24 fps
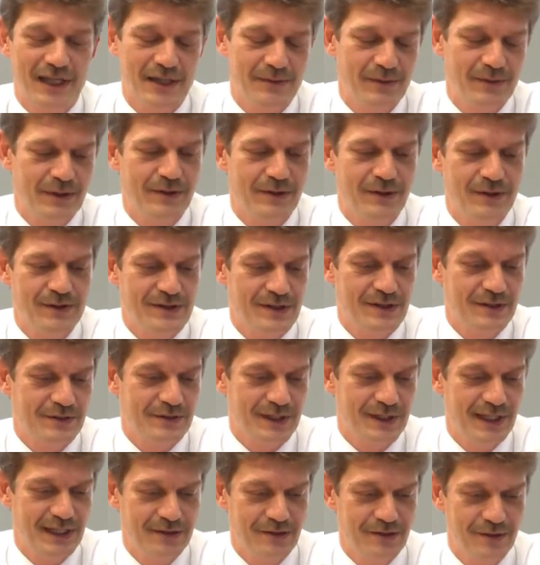I will
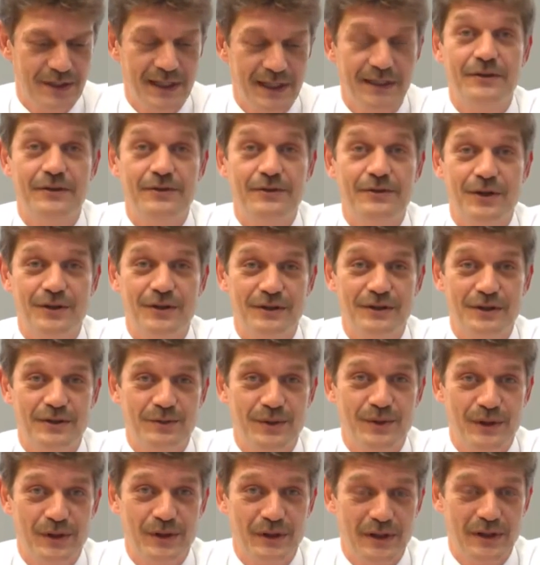concentrate on the Newtonian
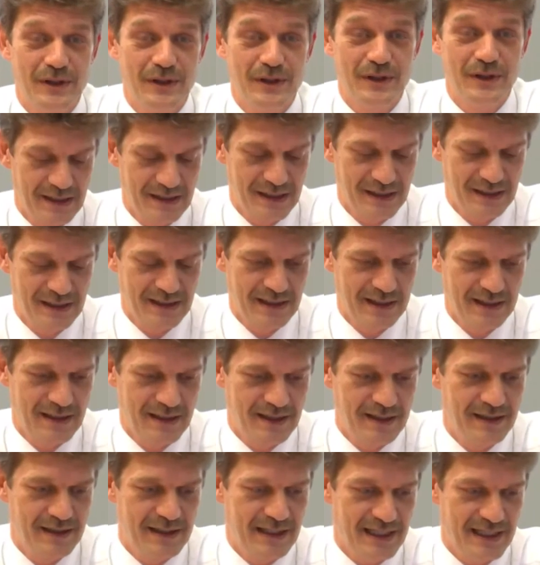world in
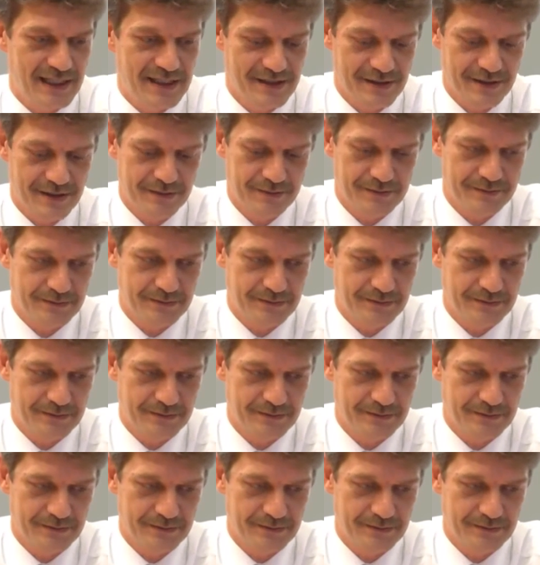the next.